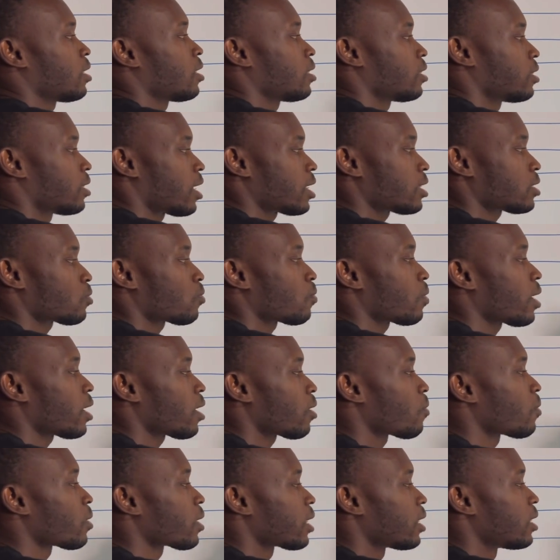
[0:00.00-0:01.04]
That's where
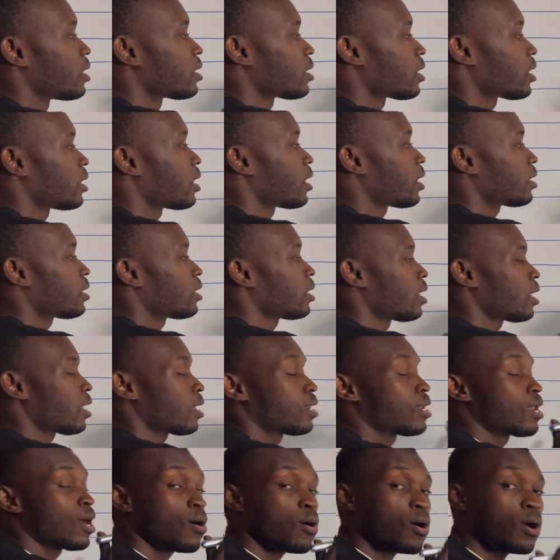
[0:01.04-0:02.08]
we can say that
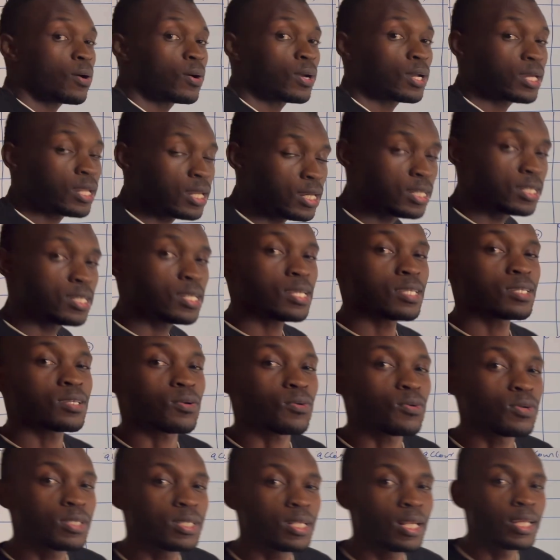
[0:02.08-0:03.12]
now our creditors
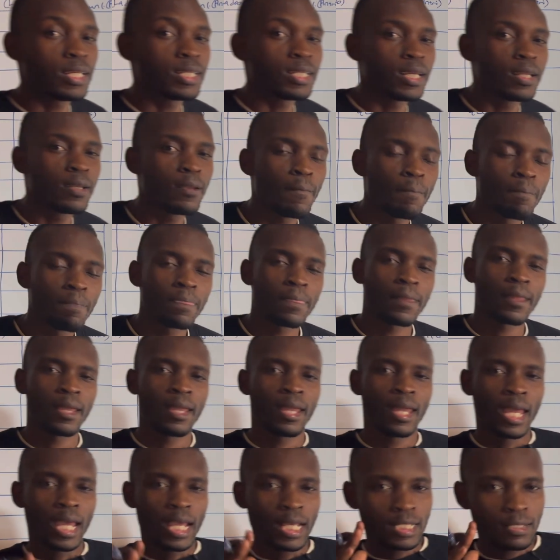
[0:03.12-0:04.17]
reconciliation
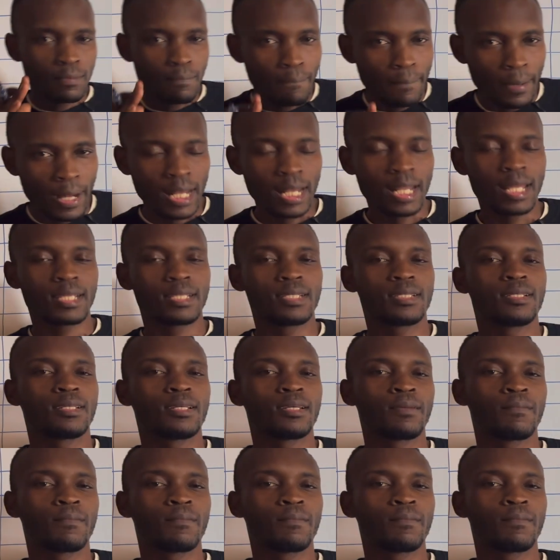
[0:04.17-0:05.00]
has balance.